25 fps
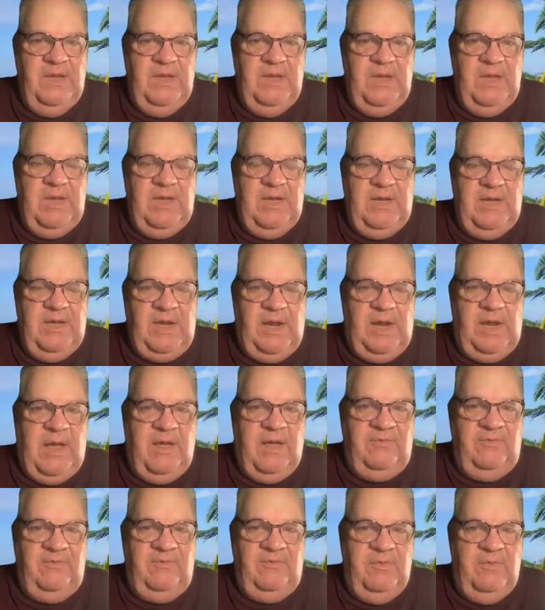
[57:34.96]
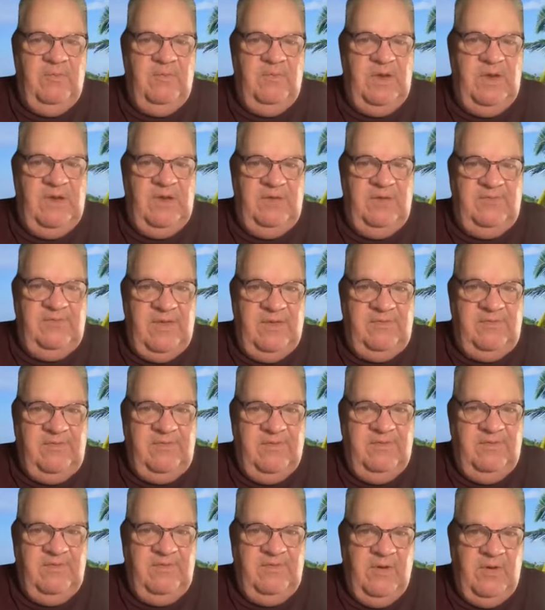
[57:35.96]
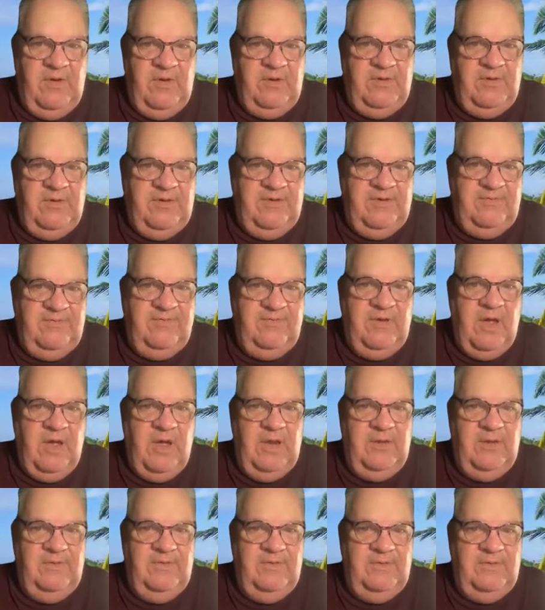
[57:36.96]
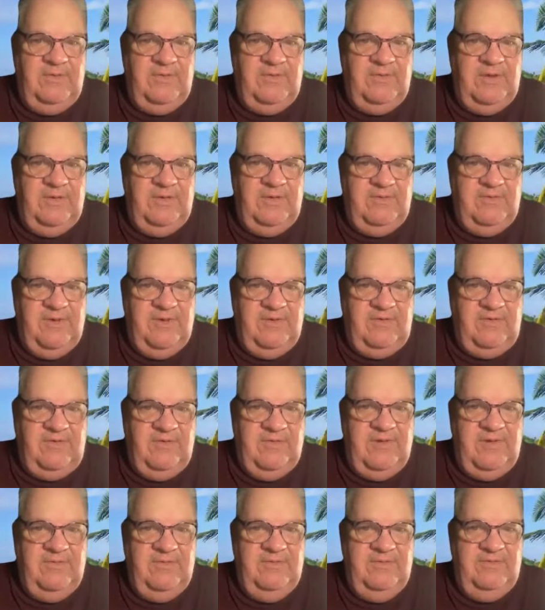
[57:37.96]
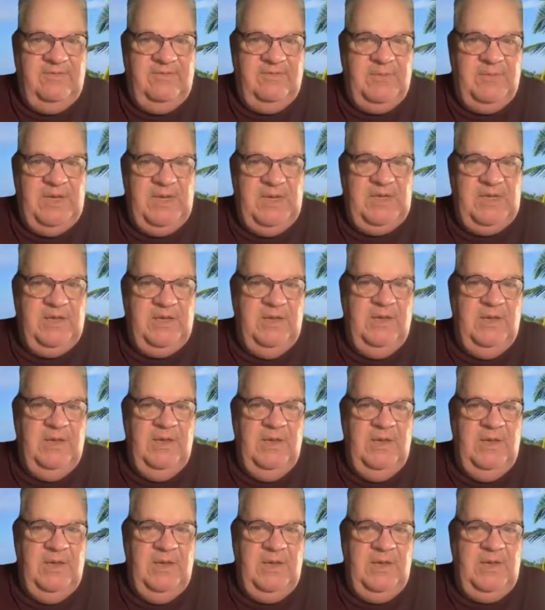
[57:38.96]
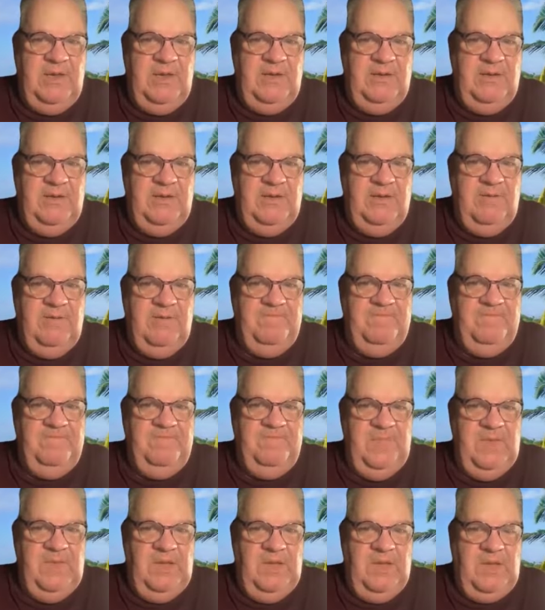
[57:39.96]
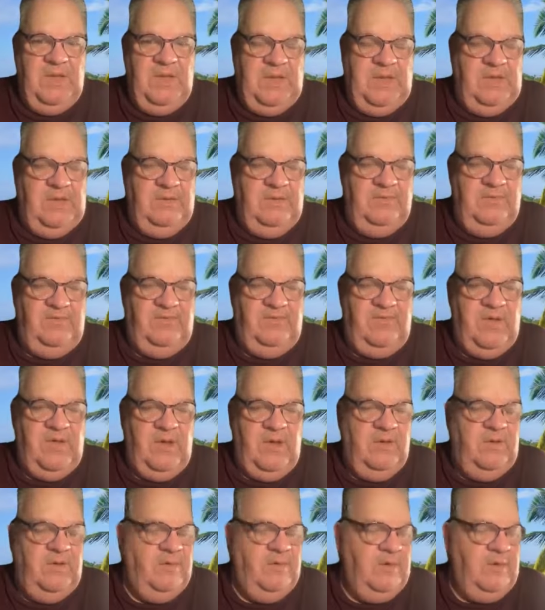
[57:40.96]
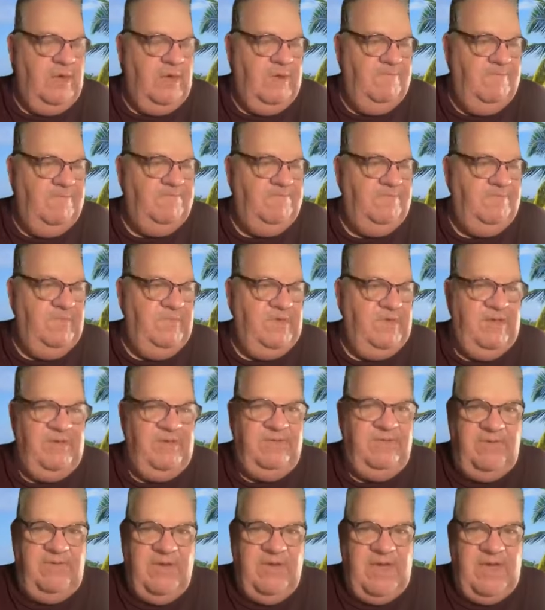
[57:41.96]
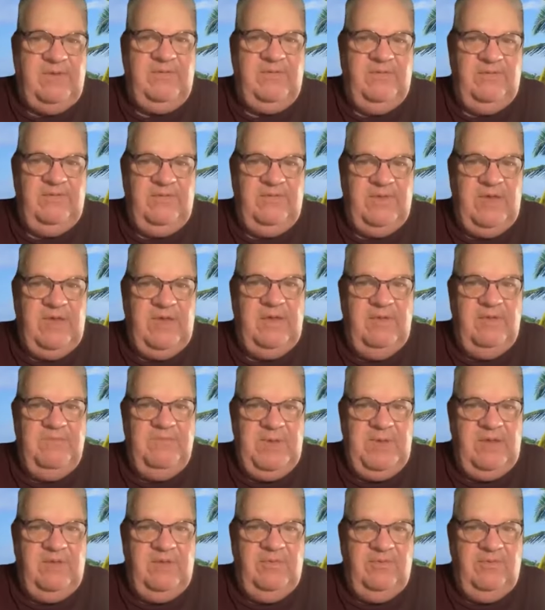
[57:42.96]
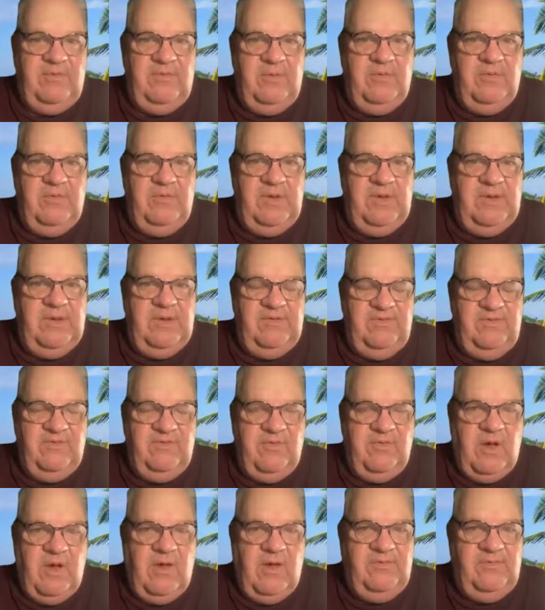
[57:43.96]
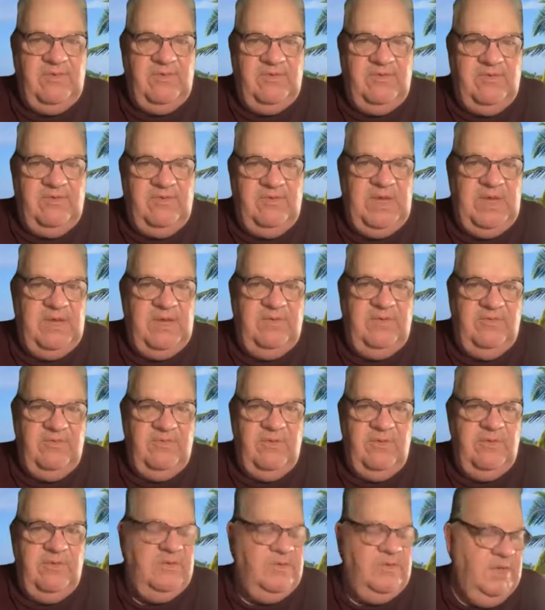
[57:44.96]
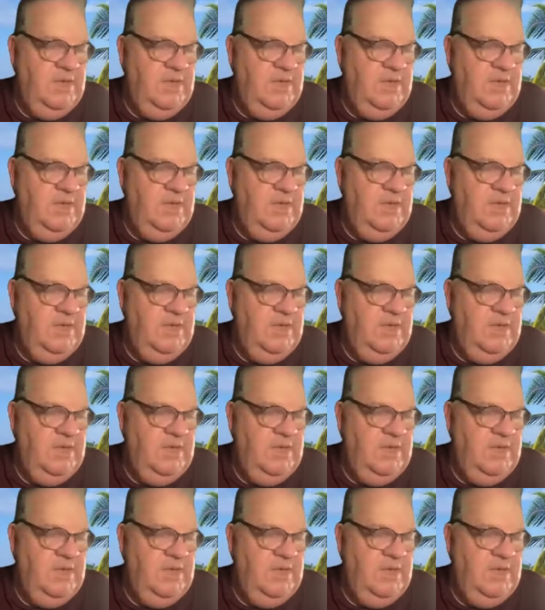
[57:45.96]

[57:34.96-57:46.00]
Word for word: in a classroom, when the test is on, there's silence. The teacher doesn't speak, and so these tests that you've been through and these trials that you've been through